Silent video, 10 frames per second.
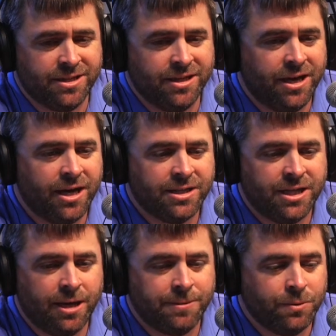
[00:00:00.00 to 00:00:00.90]
and a lot of
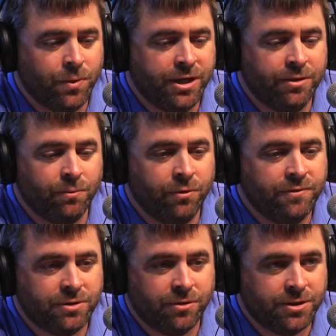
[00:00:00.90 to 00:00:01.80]
times the way the
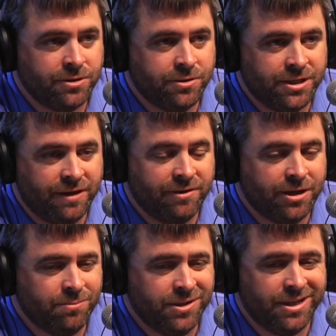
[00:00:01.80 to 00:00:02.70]
roof structures and
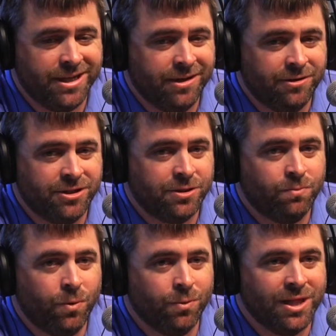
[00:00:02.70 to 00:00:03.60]
everything are put together
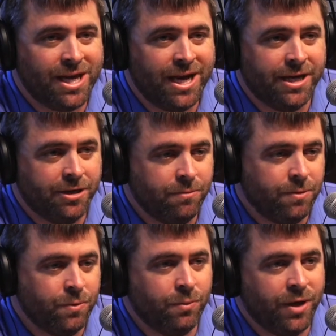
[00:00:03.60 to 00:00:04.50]
just won't line up
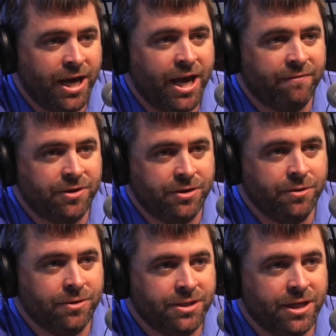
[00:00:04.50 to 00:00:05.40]
with what we have to
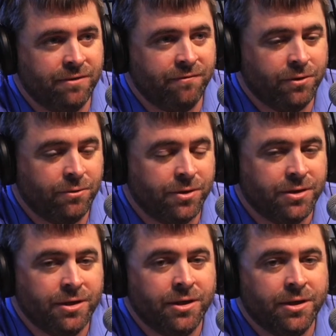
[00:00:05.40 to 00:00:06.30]
do in the state of Florida.
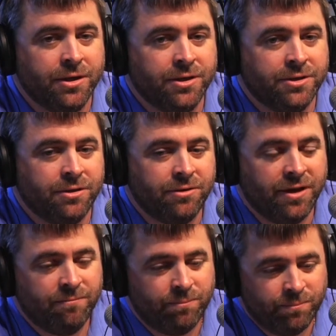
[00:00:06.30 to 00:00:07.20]
So
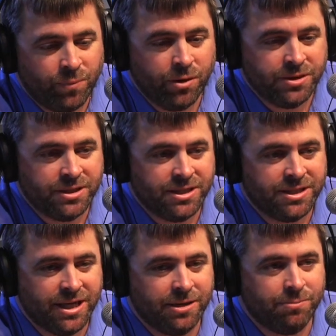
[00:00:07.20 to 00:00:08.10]
they purchased a
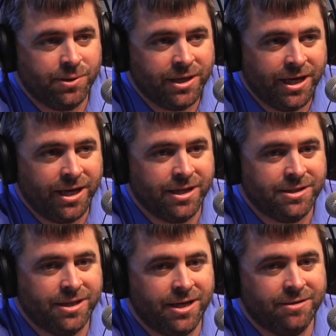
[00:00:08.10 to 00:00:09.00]
set of
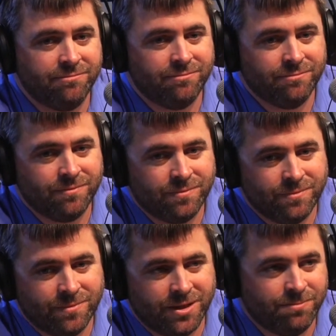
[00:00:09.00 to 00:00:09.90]
plans that
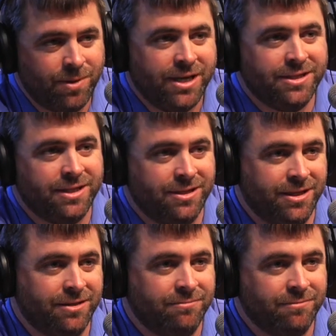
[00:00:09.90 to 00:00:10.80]
is
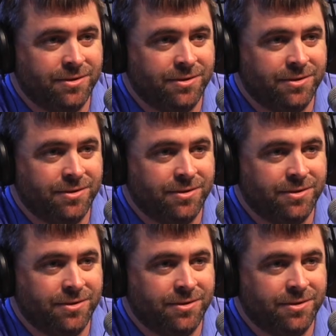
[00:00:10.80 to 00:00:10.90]
basically